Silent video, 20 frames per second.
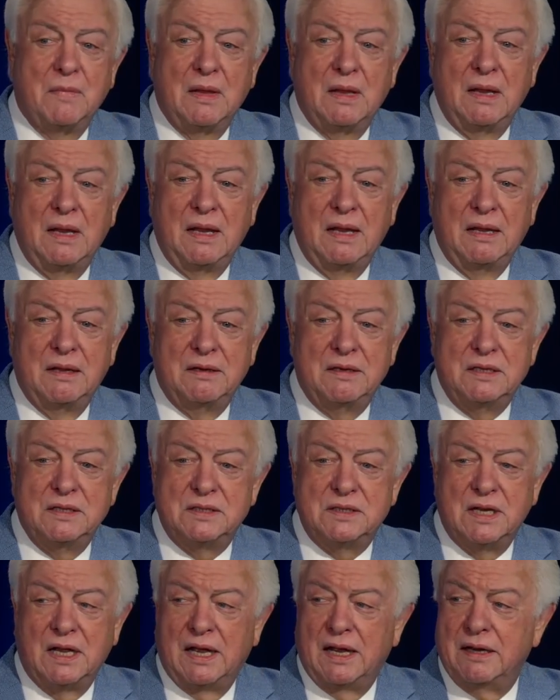He had
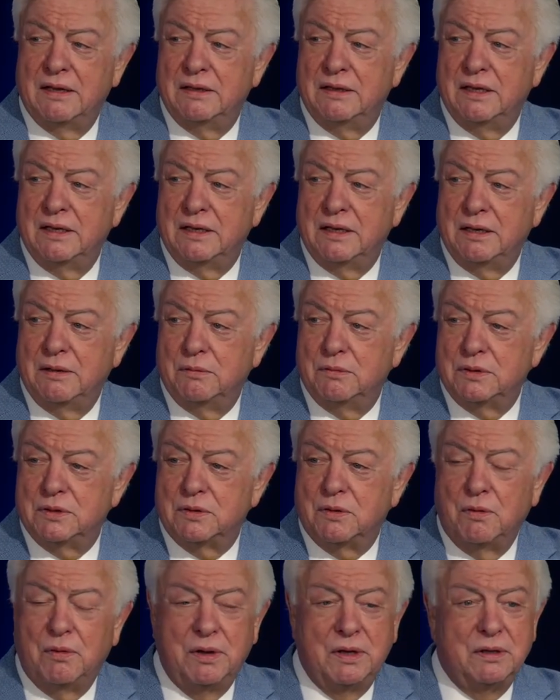decided that he was
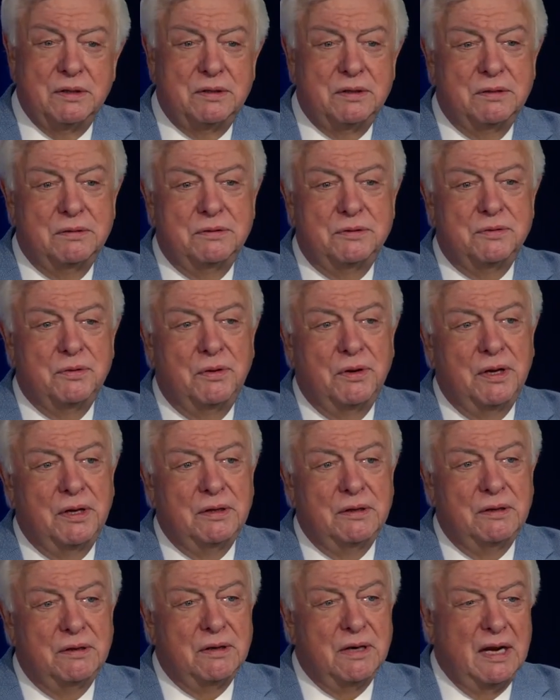going to
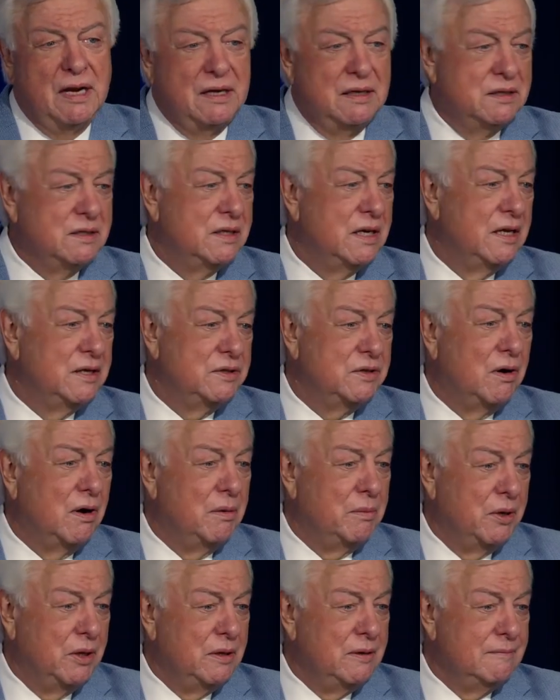join the United States
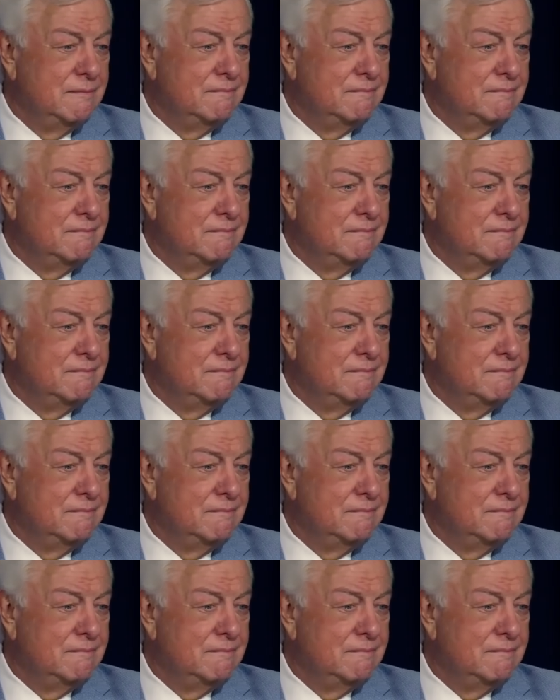Army